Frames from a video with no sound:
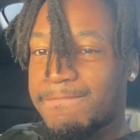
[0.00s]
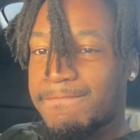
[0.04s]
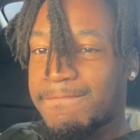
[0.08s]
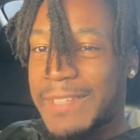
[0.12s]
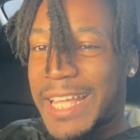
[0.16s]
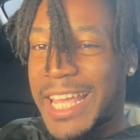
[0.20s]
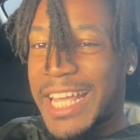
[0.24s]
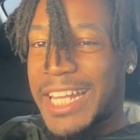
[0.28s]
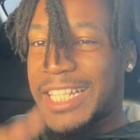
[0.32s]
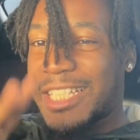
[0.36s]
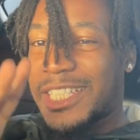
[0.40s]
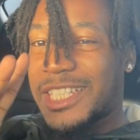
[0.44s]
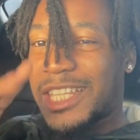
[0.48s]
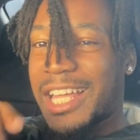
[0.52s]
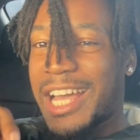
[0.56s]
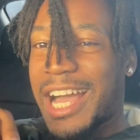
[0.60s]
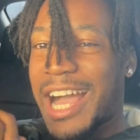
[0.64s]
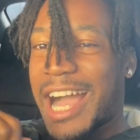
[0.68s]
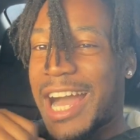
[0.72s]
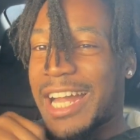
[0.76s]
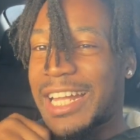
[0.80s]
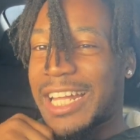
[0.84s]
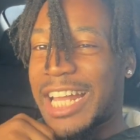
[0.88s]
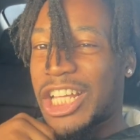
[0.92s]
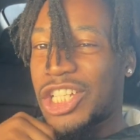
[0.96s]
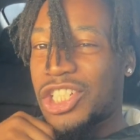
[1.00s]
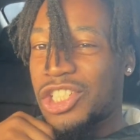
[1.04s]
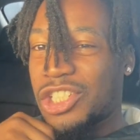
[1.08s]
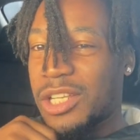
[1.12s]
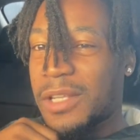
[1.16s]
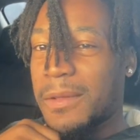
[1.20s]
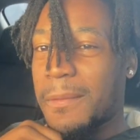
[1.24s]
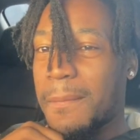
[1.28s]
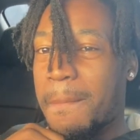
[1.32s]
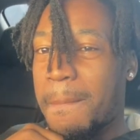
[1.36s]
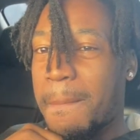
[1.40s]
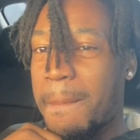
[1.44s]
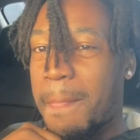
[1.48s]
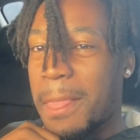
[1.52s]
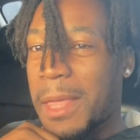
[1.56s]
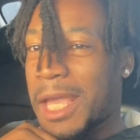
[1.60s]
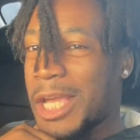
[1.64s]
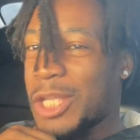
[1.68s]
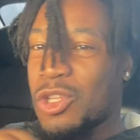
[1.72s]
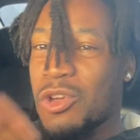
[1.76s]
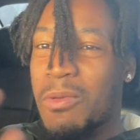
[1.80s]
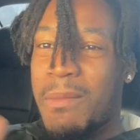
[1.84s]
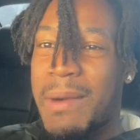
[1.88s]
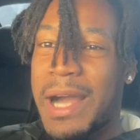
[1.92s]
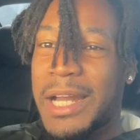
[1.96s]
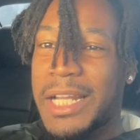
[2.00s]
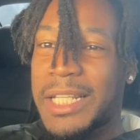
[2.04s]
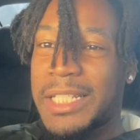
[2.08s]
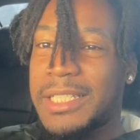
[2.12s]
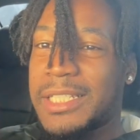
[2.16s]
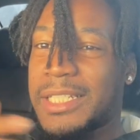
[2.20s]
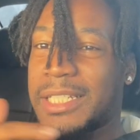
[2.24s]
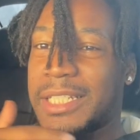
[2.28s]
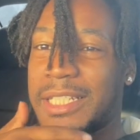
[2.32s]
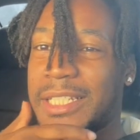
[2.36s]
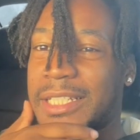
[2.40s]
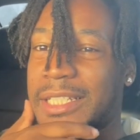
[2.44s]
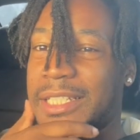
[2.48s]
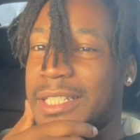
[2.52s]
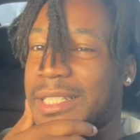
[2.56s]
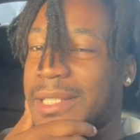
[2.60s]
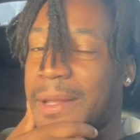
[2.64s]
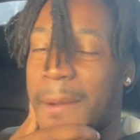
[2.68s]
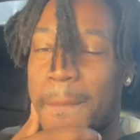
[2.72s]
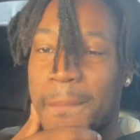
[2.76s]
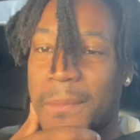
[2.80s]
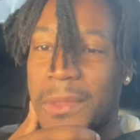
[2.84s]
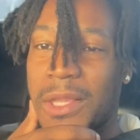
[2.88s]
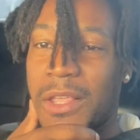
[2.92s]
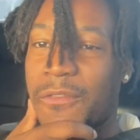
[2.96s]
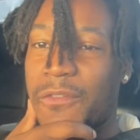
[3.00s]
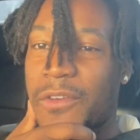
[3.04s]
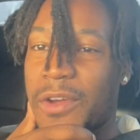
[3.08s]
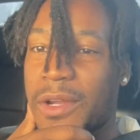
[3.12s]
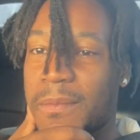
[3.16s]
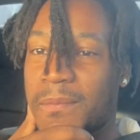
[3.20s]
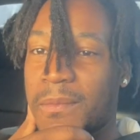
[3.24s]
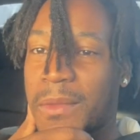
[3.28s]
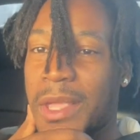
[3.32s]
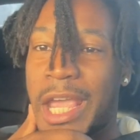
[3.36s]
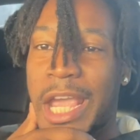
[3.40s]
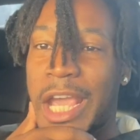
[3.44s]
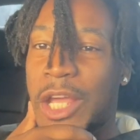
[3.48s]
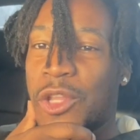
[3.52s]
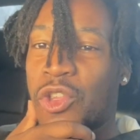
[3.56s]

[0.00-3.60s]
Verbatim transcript: And it's still hot like shit and nobody see something different and